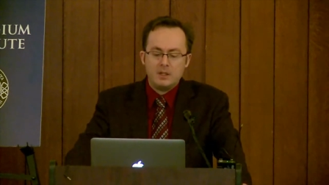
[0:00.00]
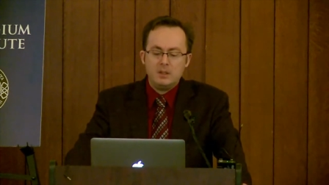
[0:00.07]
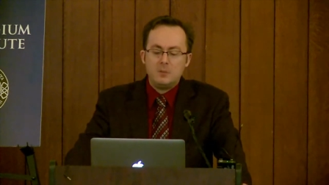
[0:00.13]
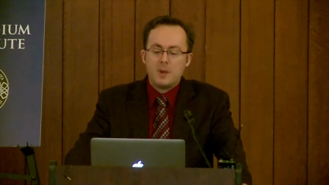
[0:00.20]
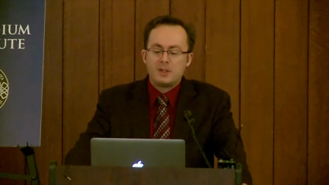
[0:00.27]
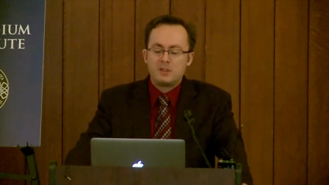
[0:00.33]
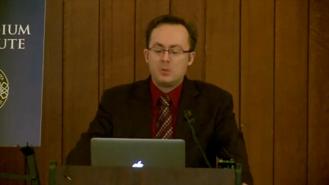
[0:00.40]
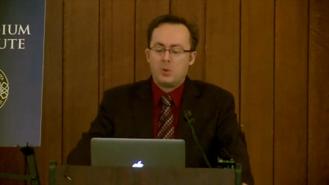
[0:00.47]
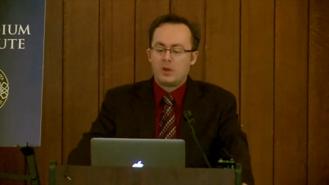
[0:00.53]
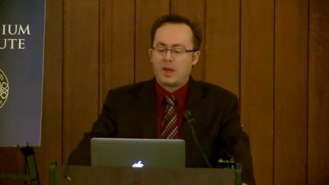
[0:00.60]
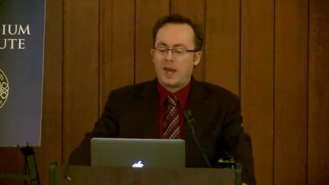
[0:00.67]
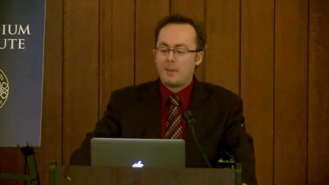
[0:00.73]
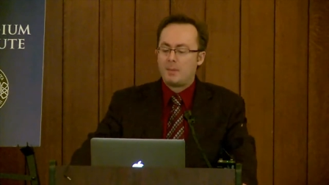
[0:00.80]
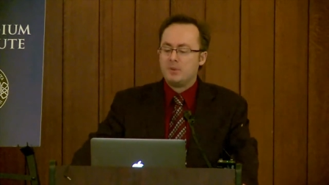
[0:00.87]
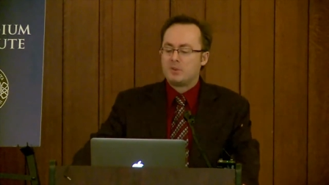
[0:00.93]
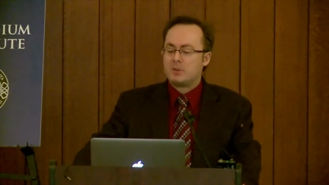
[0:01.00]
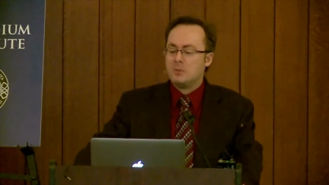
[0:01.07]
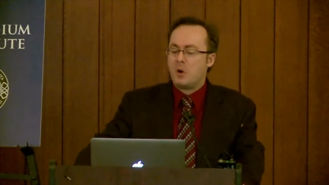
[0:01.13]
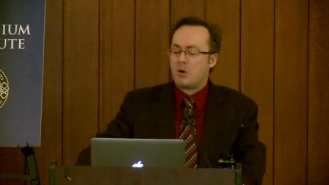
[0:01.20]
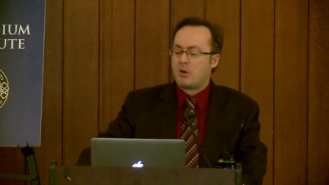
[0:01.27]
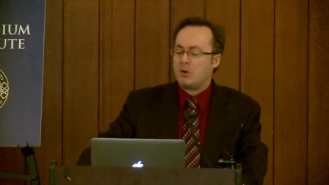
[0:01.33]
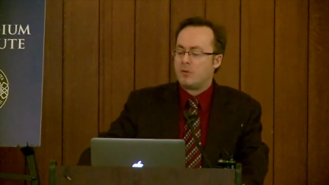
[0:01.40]
"No matter what happens
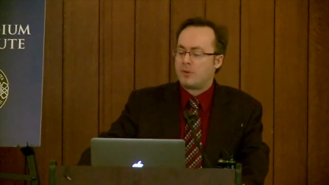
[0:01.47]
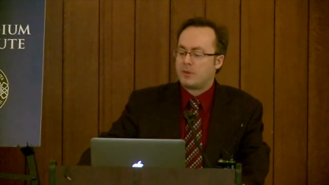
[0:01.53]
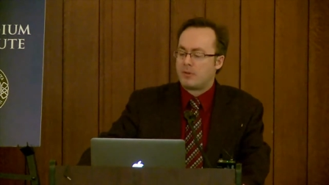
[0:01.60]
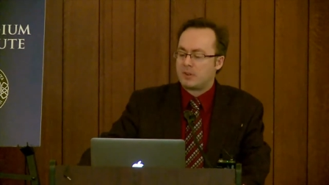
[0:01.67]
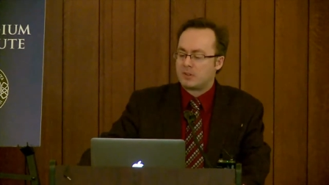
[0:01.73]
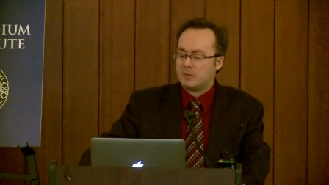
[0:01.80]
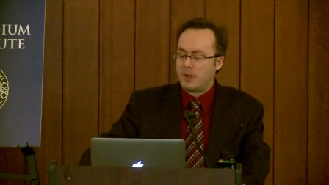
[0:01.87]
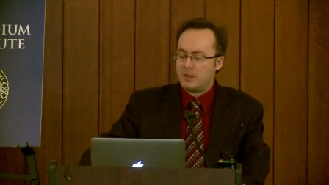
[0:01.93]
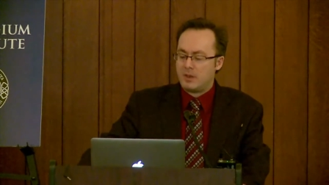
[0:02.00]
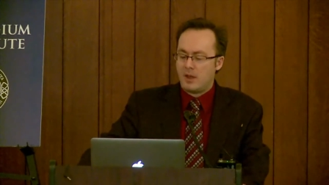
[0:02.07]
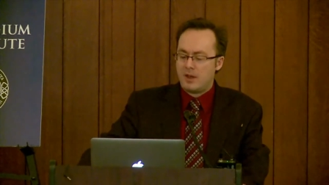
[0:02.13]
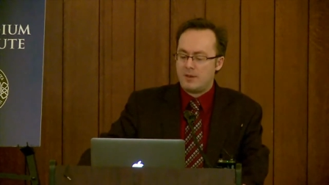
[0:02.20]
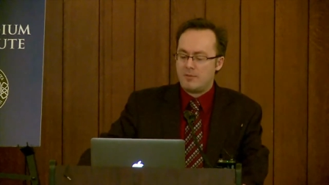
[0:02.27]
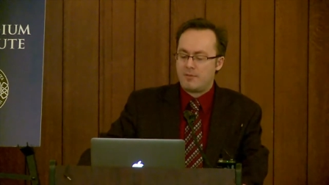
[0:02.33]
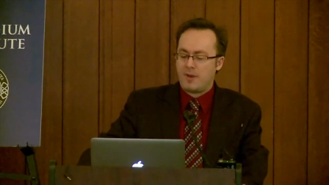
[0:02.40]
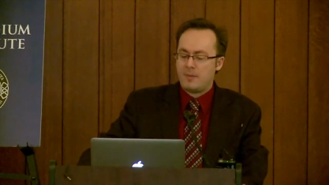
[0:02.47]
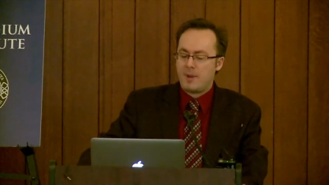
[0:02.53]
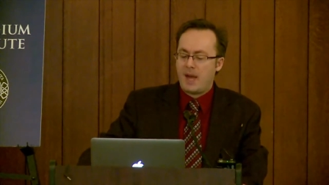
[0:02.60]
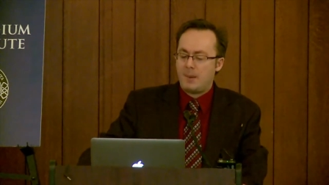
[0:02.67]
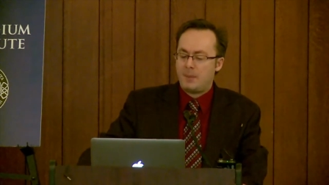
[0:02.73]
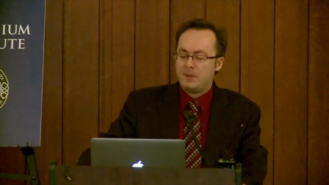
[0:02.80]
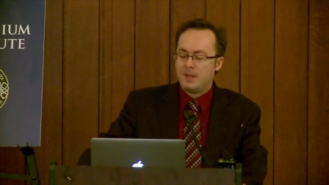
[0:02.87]
tomorrow for the rest of my life, I'm
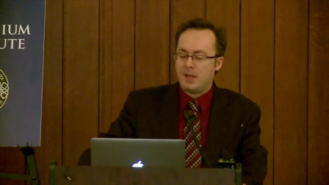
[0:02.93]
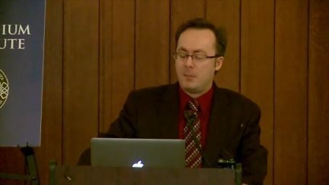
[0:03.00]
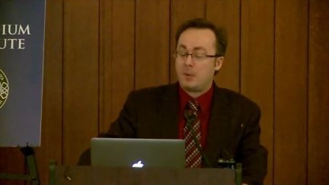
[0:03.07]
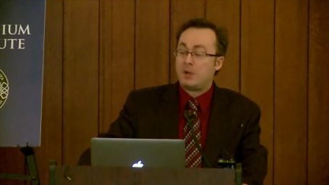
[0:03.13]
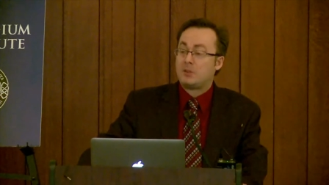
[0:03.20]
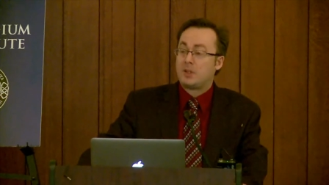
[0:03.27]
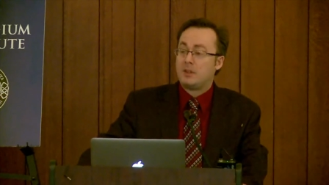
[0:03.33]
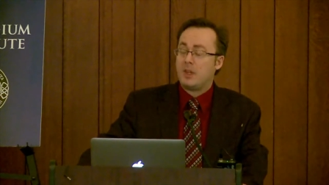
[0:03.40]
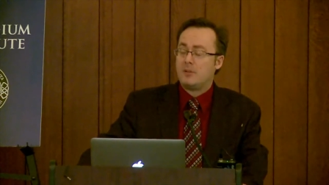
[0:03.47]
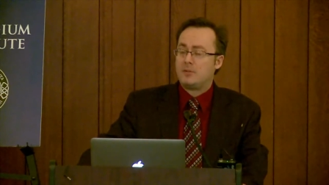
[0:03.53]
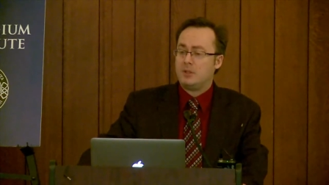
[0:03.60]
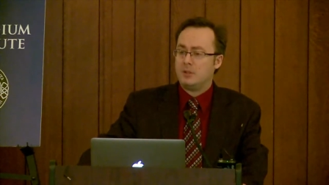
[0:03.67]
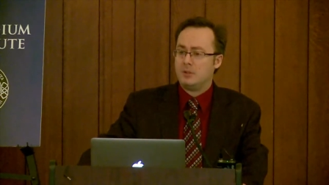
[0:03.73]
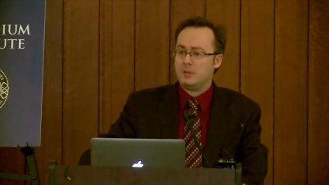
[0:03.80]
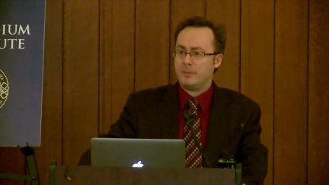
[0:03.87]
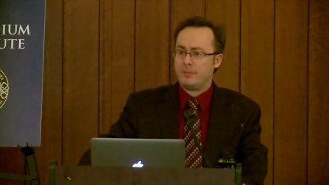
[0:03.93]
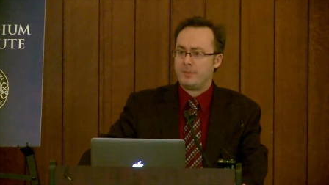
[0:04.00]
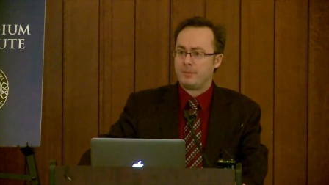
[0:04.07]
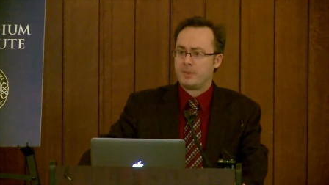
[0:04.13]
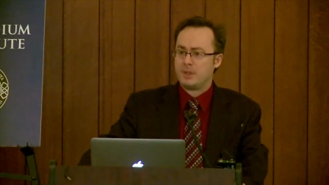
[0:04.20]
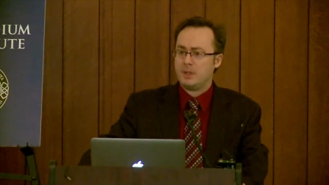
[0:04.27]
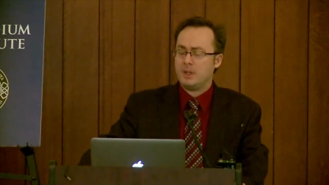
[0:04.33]
happy now because I love you."
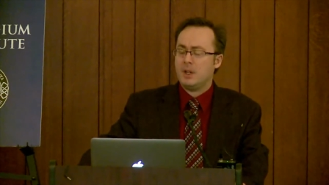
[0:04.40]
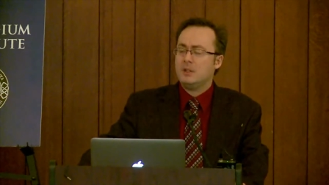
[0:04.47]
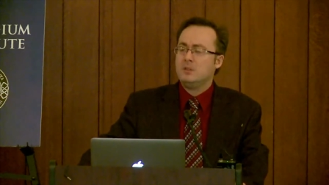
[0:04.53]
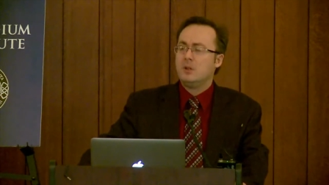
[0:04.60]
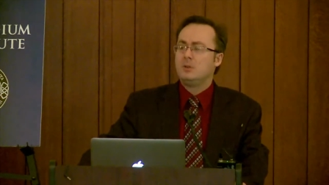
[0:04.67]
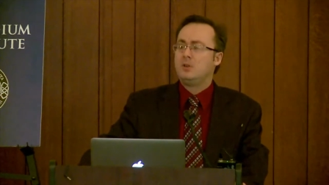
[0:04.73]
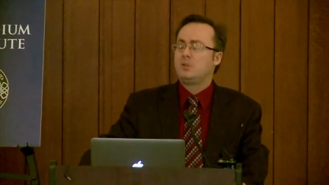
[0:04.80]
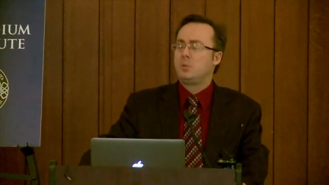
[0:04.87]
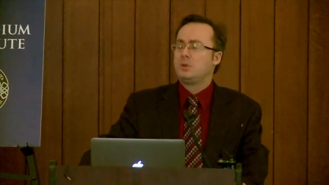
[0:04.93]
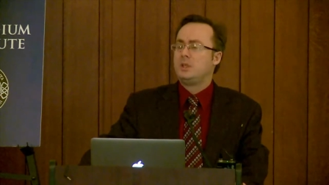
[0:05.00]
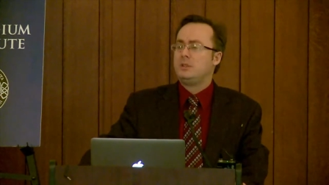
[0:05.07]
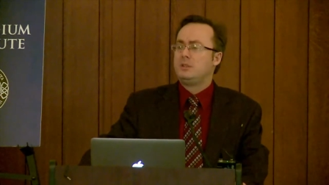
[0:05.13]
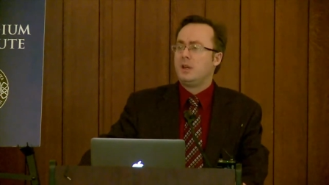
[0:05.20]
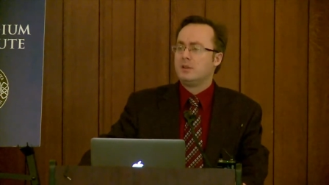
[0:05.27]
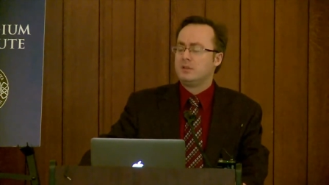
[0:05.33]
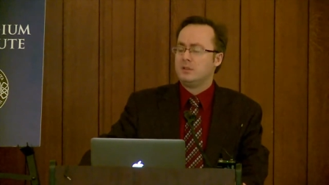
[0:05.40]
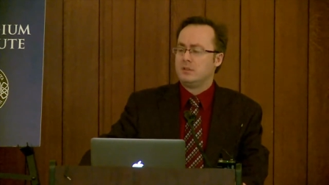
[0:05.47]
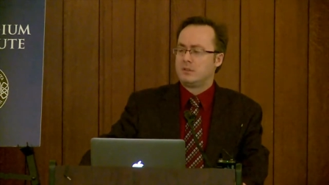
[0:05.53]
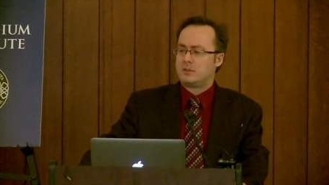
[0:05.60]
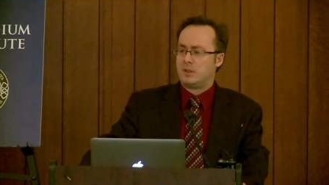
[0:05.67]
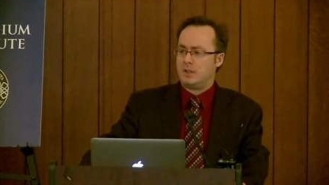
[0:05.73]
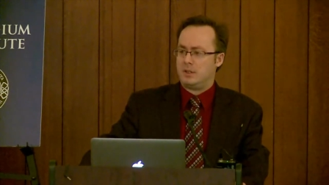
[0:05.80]
Notice what he
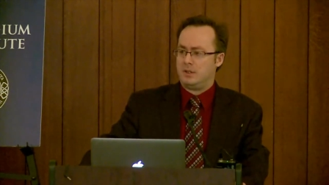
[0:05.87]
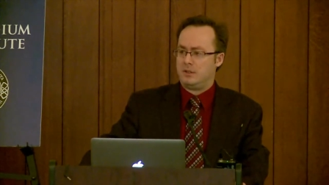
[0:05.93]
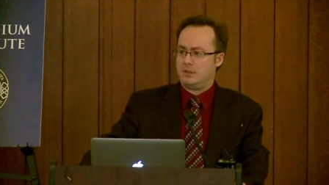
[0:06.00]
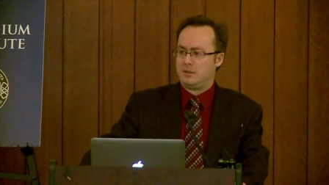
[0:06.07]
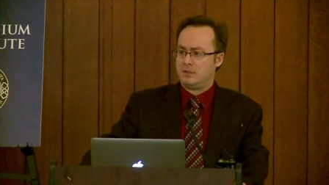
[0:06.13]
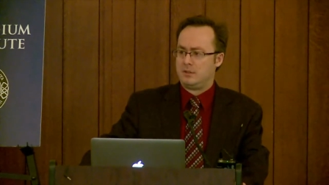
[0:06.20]
doesn't say.